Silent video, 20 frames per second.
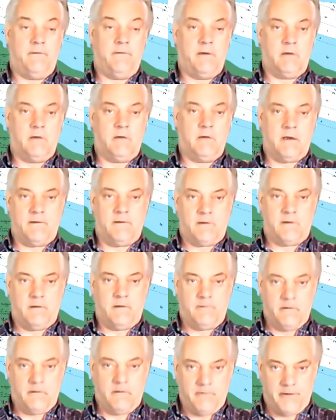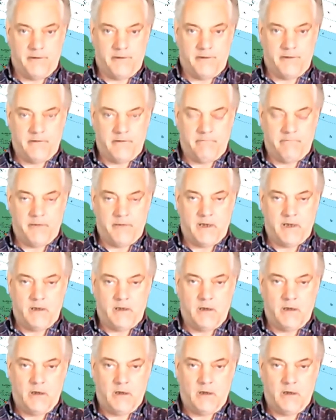2 hours after I've got out of bed.